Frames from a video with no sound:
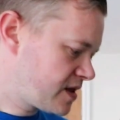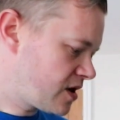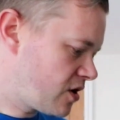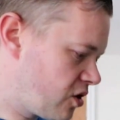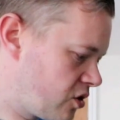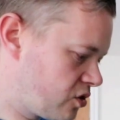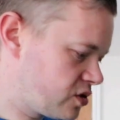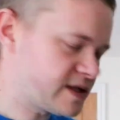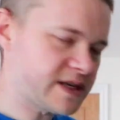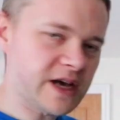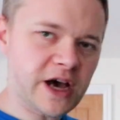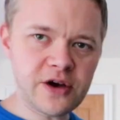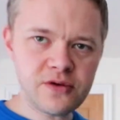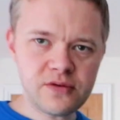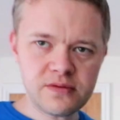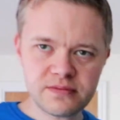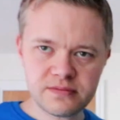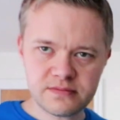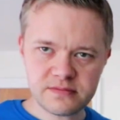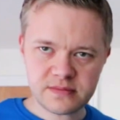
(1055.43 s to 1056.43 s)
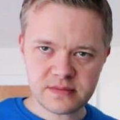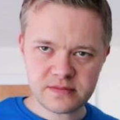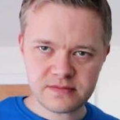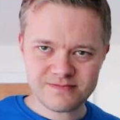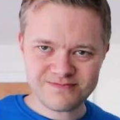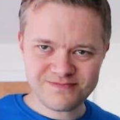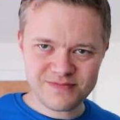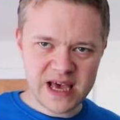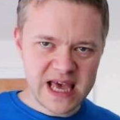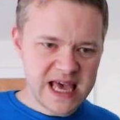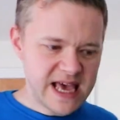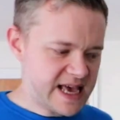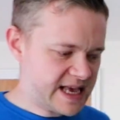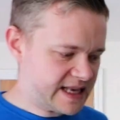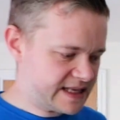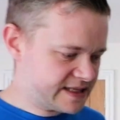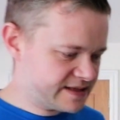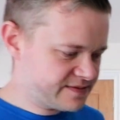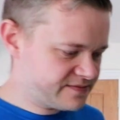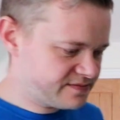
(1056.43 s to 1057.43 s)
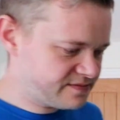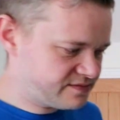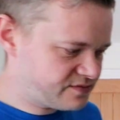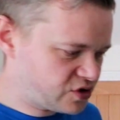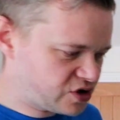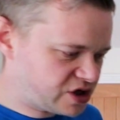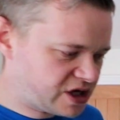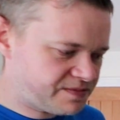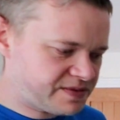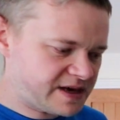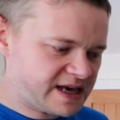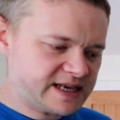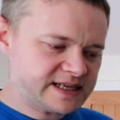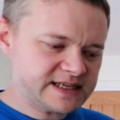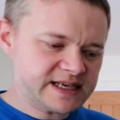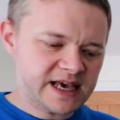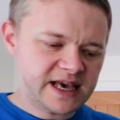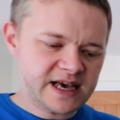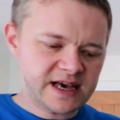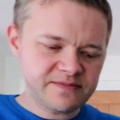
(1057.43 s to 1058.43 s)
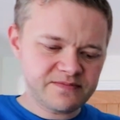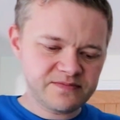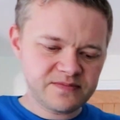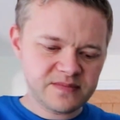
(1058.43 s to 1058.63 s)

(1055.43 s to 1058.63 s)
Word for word: Also, peas, mushy peas here.